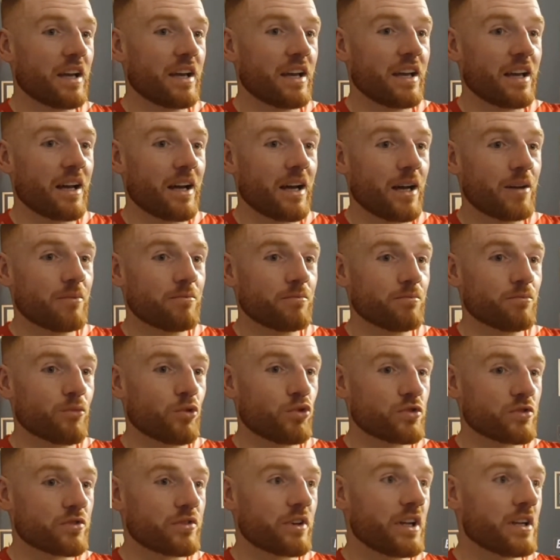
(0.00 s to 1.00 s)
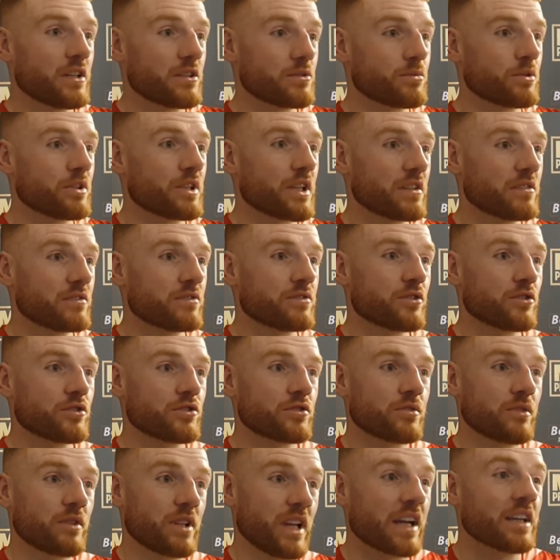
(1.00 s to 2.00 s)
Um, most fighters would get
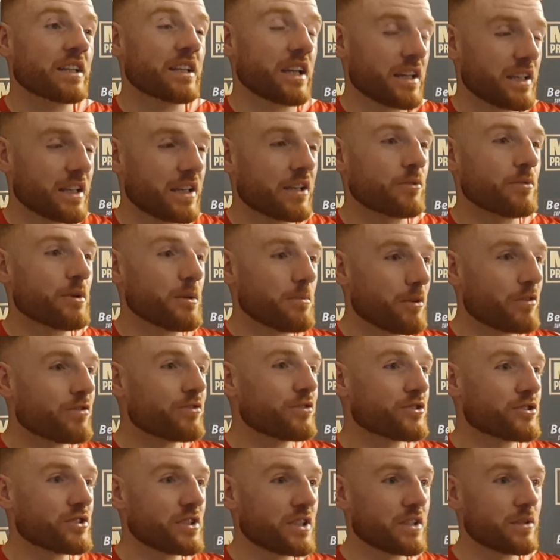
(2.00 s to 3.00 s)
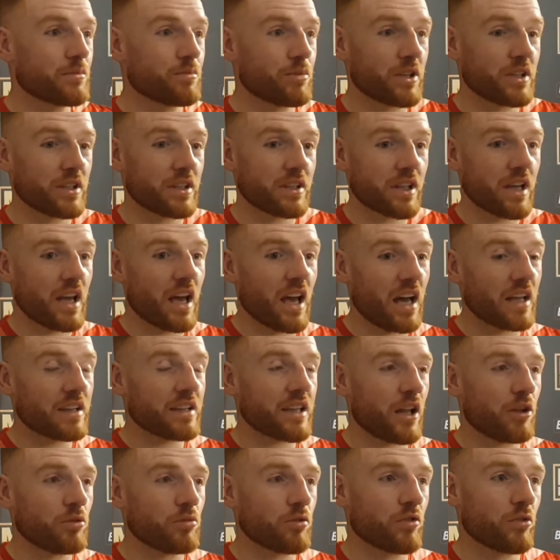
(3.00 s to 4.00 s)
like I did get a wee bit frustrated, but I, I
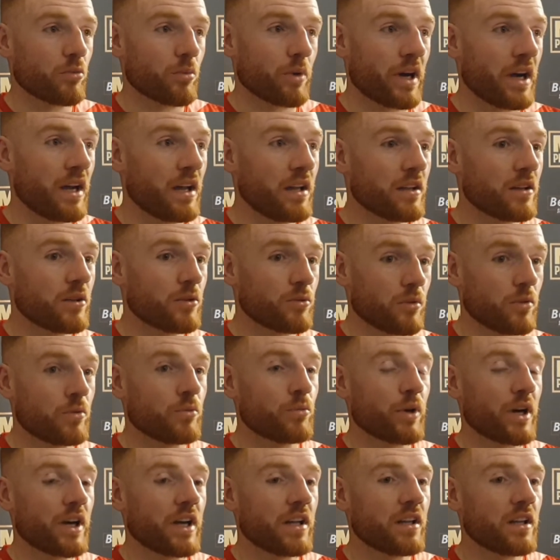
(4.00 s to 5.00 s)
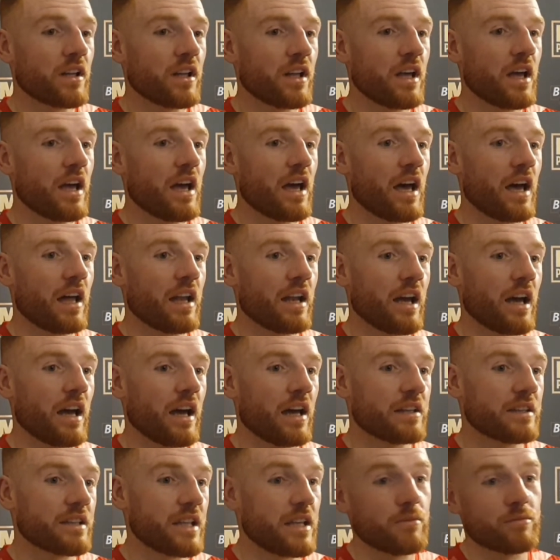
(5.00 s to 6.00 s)
dealt with it well. Well, and uh,
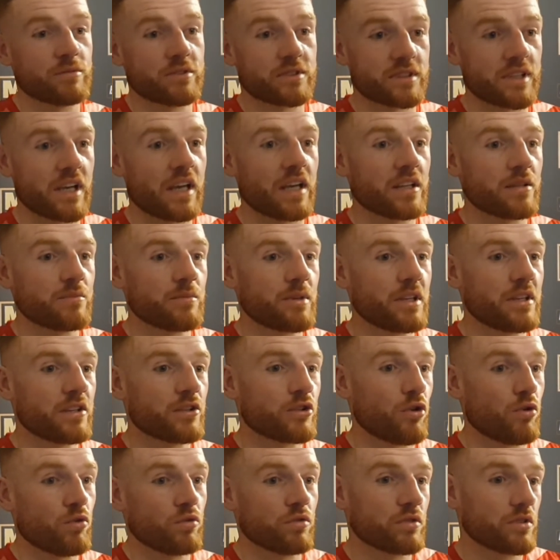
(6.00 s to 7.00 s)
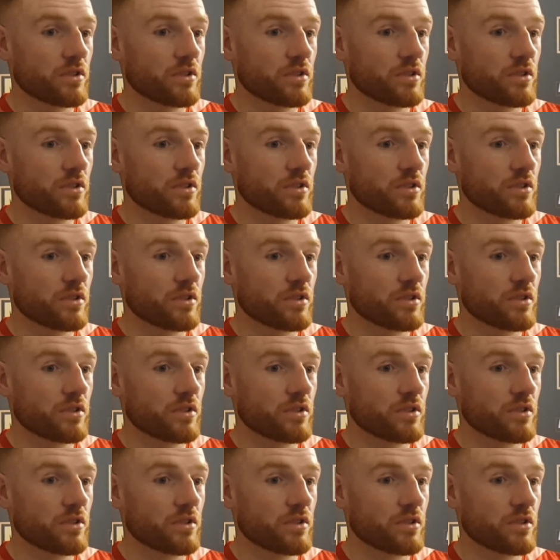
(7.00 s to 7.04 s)
Dave was saying to me to go